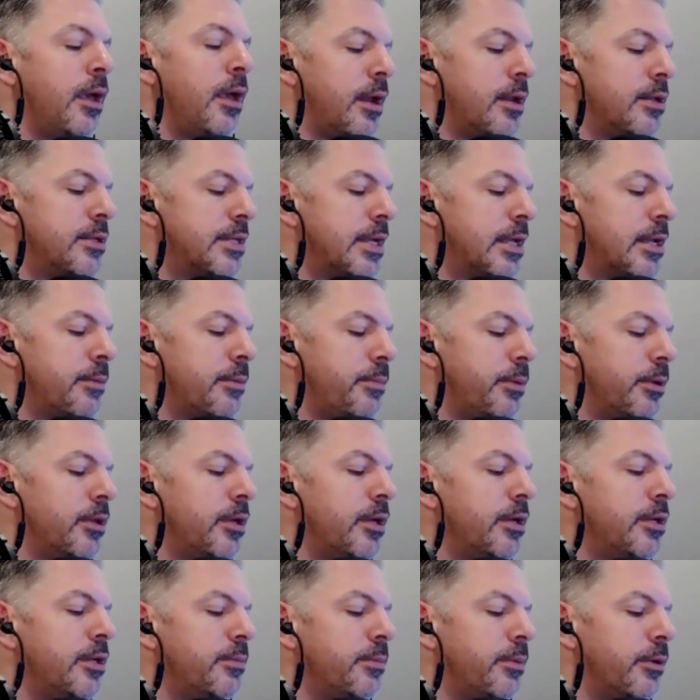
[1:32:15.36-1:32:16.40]
And yeah. it's that
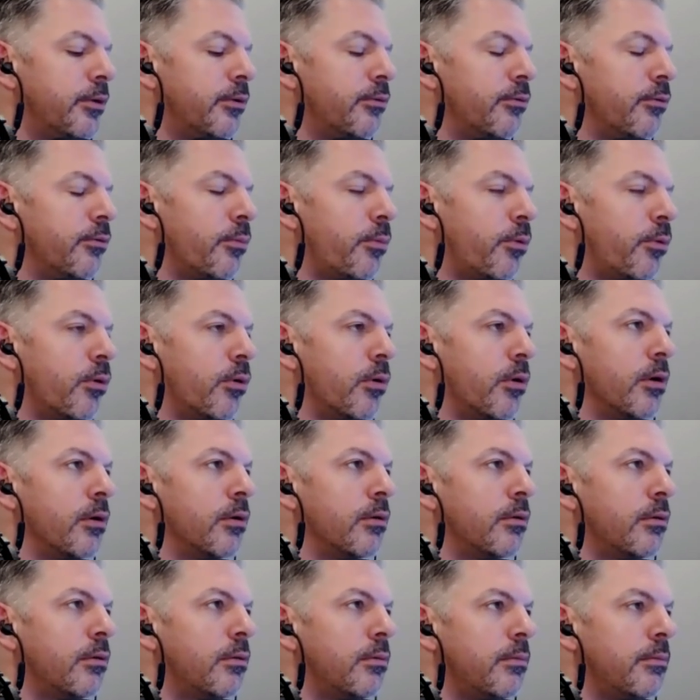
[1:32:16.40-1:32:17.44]
ability to build rapport
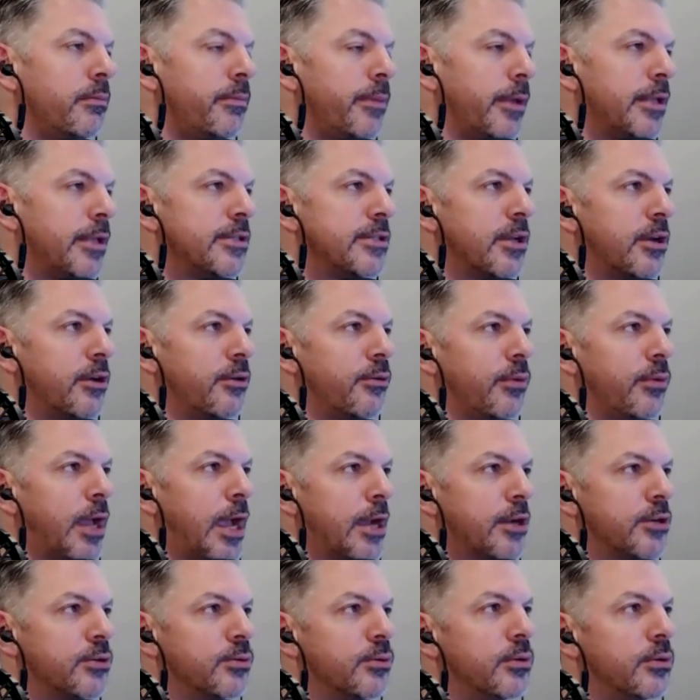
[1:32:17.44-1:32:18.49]
based on
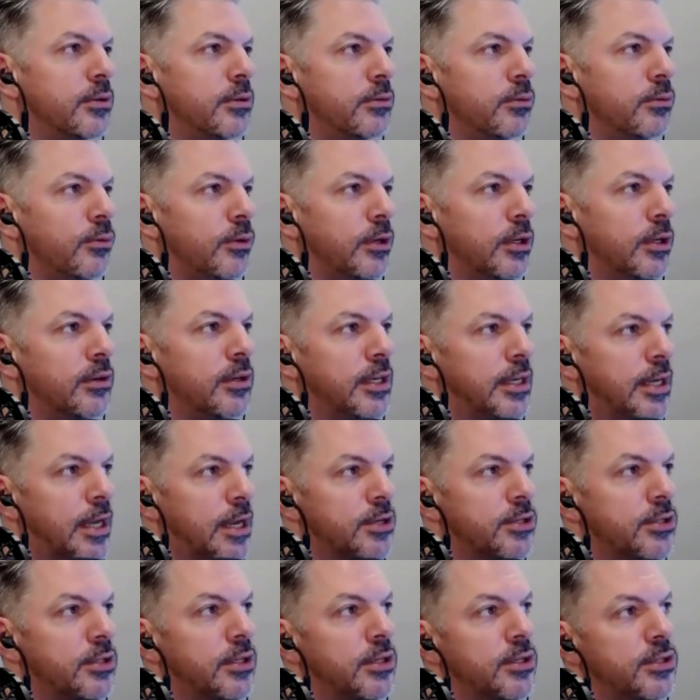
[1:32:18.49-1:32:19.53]
actual real
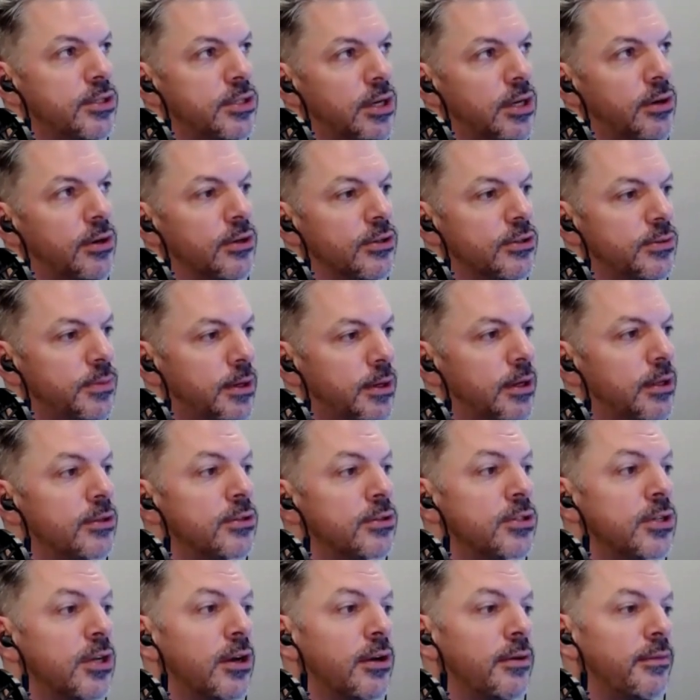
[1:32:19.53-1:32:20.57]
connection and shared
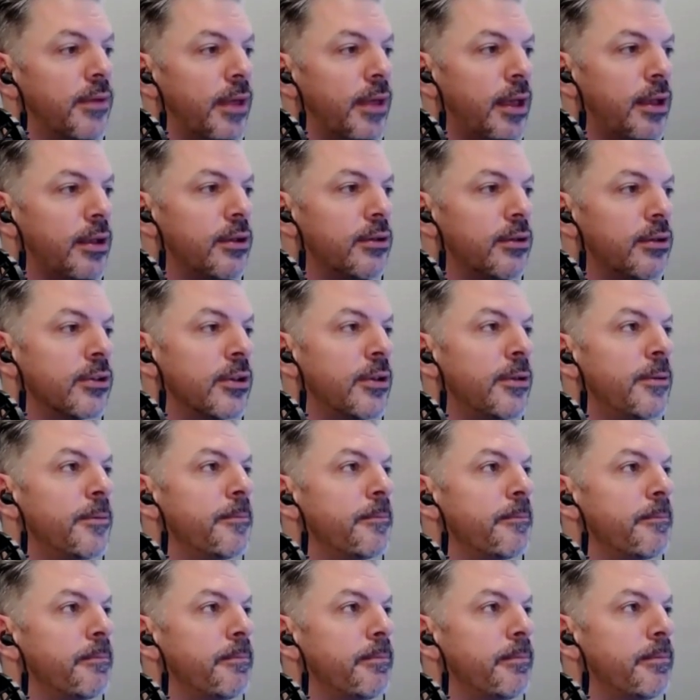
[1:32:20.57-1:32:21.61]
experience, shared values
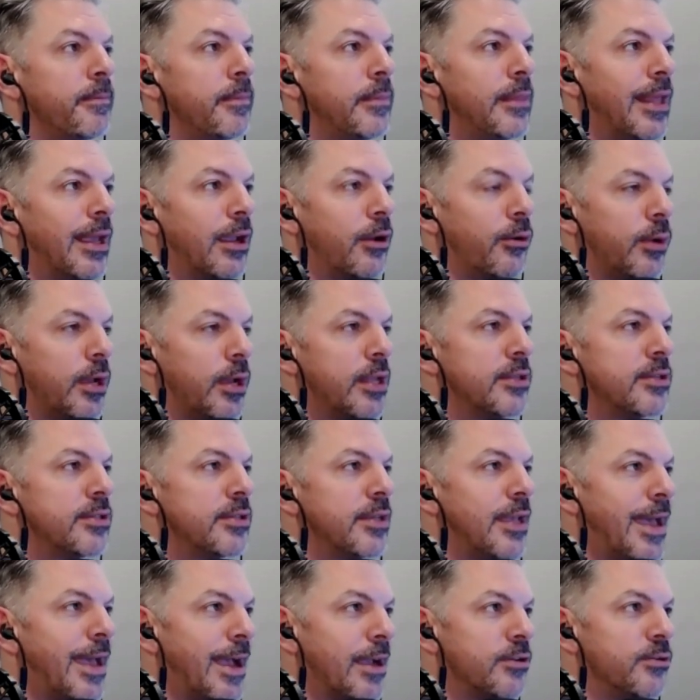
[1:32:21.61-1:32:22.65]
that
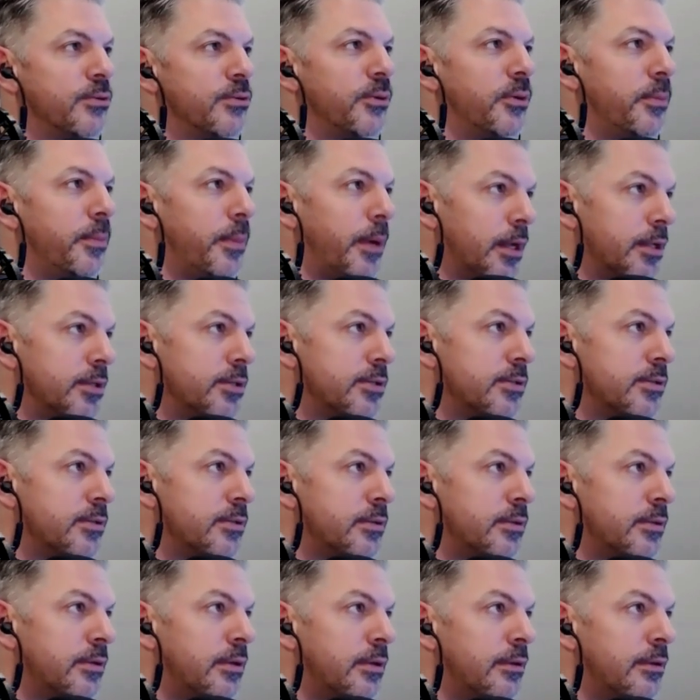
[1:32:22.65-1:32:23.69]
creates actual bonds.